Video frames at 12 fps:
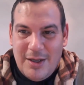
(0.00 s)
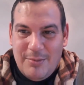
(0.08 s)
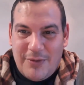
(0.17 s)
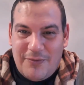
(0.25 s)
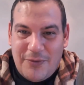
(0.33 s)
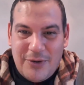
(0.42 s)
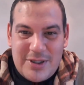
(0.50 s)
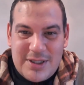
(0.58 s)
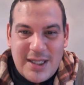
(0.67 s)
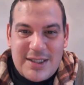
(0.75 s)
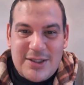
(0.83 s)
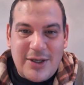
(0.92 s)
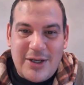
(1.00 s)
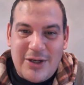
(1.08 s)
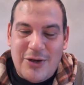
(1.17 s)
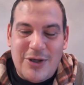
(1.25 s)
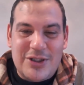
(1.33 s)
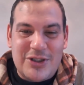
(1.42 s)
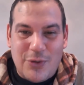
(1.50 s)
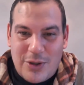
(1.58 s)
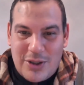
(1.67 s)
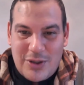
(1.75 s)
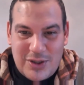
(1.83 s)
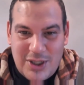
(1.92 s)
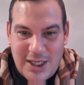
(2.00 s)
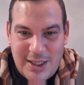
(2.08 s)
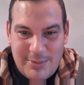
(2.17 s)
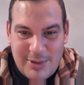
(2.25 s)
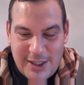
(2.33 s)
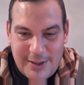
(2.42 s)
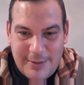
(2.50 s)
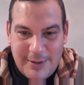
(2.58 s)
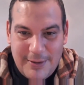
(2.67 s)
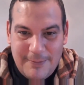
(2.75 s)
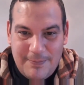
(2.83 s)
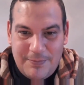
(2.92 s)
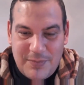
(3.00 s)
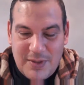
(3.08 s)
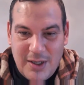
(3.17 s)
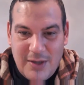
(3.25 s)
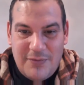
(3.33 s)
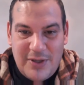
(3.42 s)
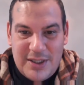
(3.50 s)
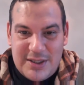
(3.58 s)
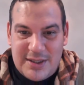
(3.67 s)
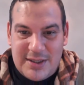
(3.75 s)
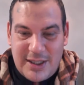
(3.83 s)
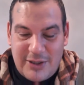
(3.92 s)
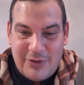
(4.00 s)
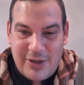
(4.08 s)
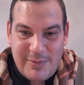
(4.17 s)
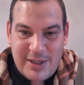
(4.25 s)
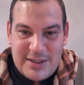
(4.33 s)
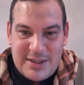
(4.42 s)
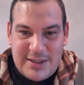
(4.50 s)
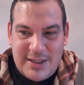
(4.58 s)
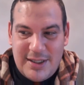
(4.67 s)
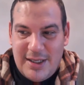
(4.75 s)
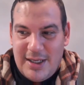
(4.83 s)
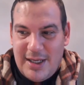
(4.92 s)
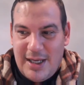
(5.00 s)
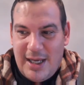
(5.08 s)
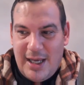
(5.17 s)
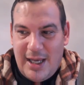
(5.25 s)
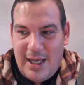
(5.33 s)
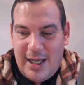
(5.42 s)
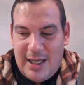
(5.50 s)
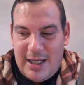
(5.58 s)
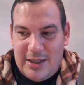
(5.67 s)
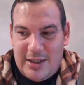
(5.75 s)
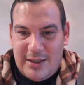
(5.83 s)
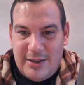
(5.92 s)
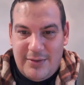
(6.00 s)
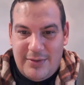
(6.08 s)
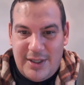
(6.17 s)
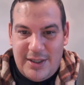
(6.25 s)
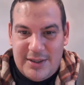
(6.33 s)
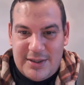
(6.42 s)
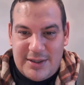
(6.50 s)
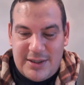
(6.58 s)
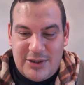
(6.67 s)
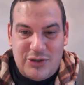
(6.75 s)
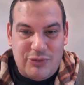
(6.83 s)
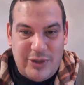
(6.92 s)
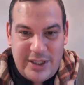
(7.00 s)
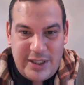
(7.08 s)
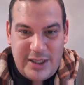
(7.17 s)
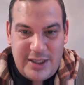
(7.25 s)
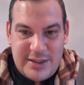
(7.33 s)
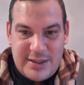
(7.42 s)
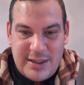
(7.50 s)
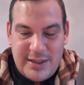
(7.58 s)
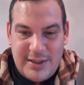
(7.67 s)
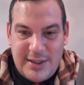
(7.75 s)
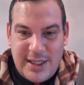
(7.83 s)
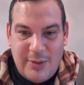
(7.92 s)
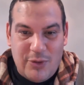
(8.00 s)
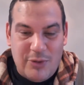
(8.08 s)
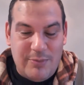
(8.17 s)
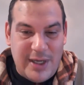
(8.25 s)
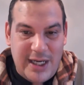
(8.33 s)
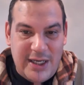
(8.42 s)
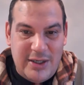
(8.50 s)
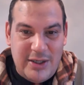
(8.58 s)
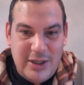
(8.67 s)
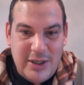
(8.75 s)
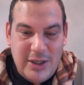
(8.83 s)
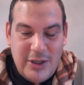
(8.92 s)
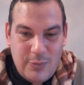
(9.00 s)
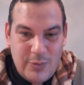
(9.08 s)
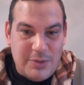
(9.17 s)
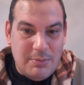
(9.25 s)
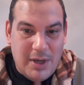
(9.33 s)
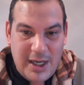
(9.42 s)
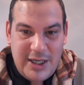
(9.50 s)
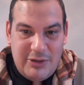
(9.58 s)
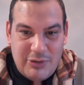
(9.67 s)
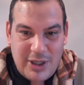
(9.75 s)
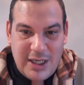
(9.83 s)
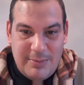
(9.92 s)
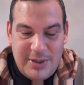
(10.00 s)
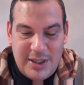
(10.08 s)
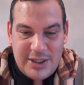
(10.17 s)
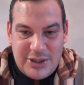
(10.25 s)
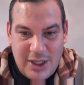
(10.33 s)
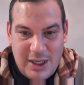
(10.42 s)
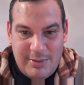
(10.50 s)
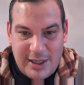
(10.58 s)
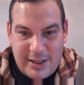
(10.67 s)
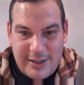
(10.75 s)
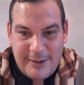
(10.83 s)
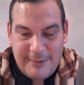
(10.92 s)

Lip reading: But first, let's look at a historical timeline of these agreements and these treaties that were made with my tribe, the Anishinaabe,